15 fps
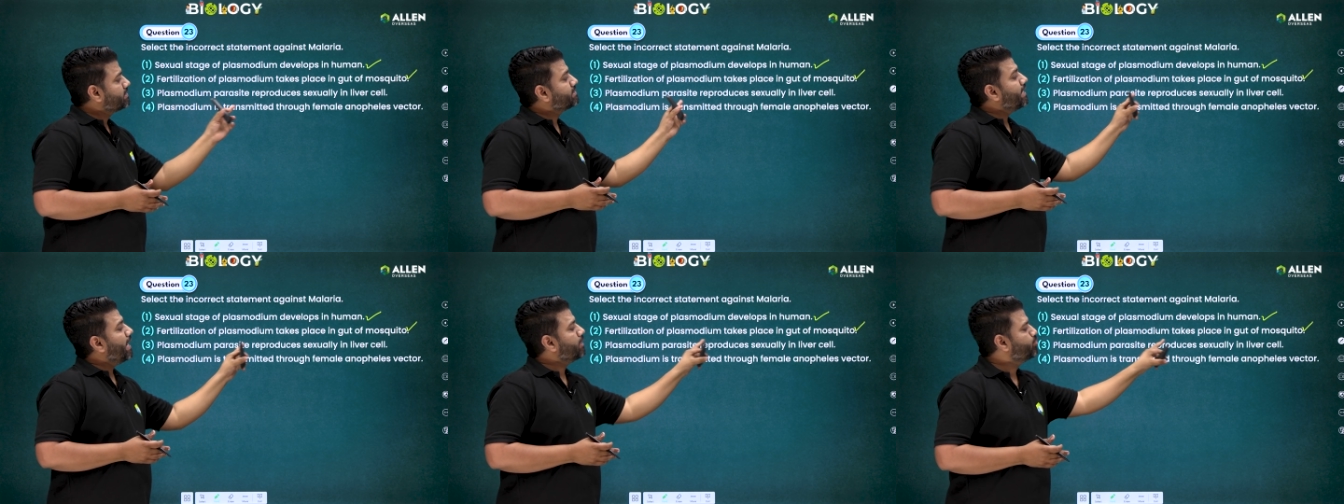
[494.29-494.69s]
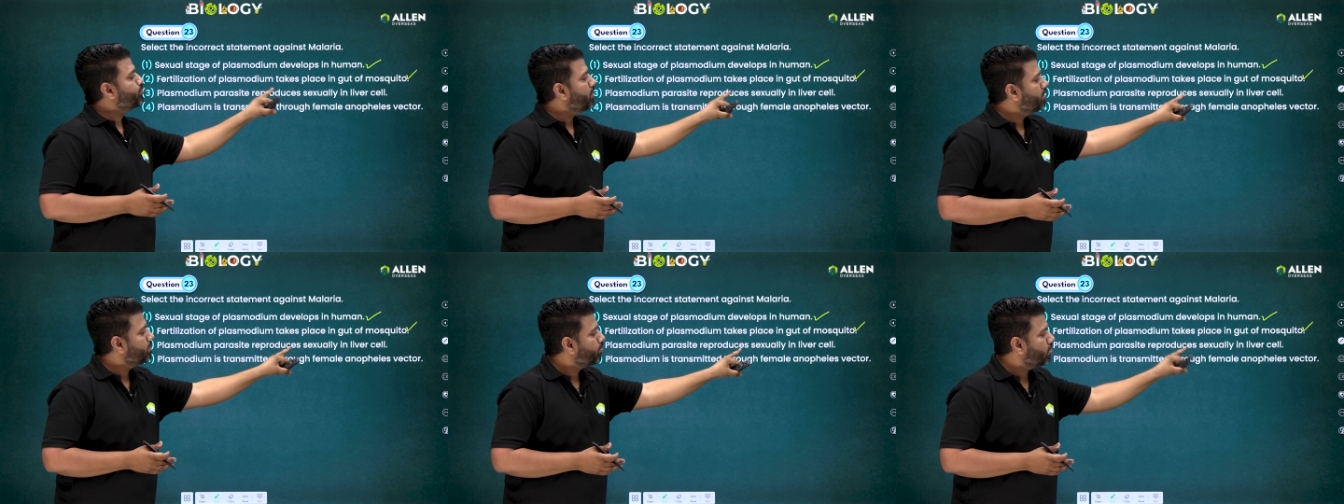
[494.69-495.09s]

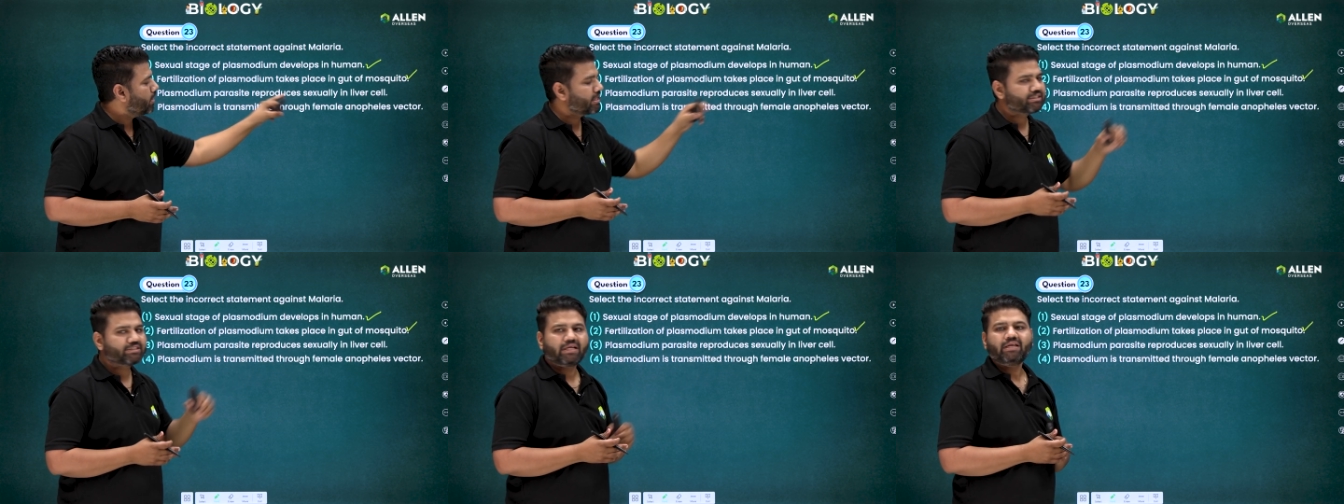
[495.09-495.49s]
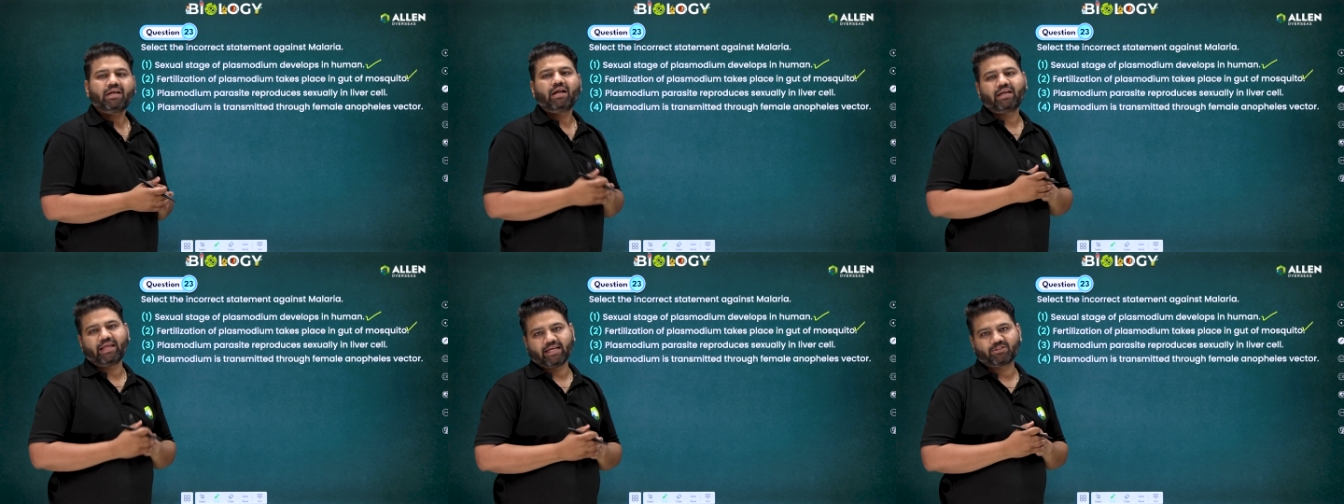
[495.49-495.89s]
sexual
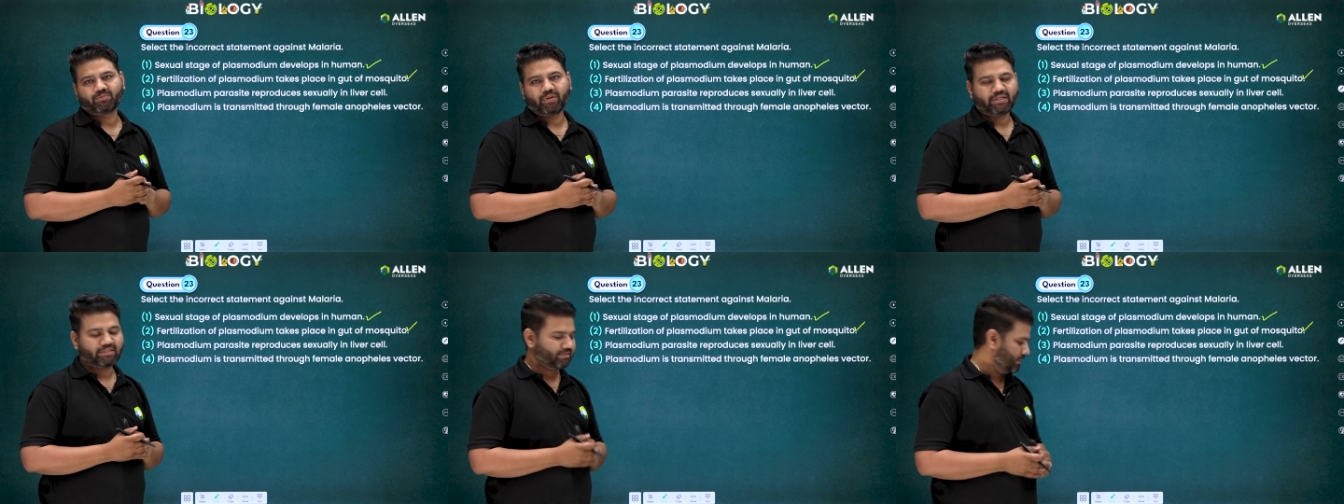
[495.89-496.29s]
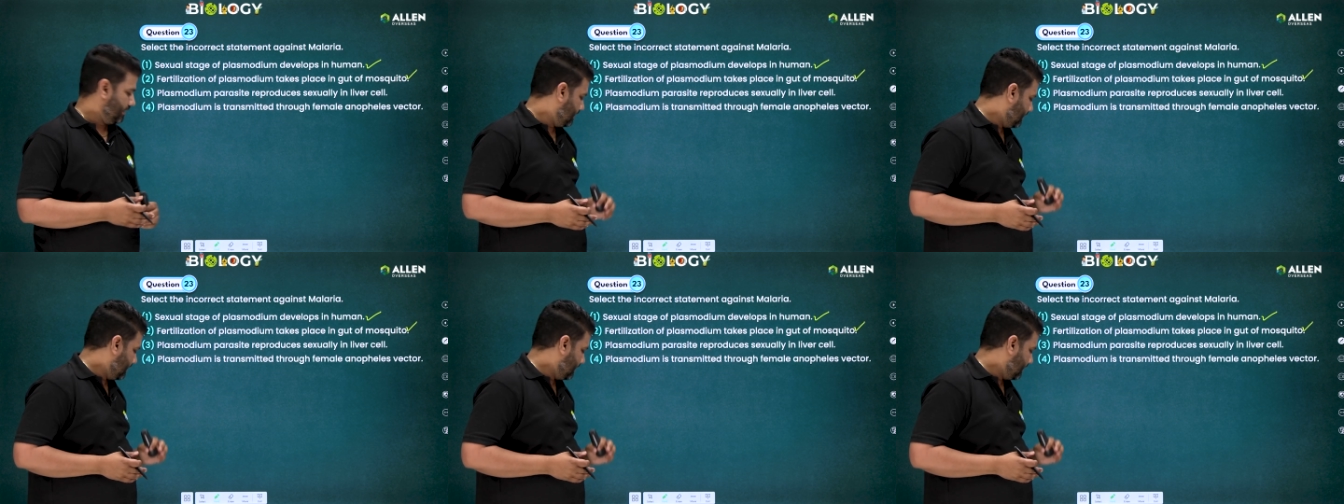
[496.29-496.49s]
reproduction takes place.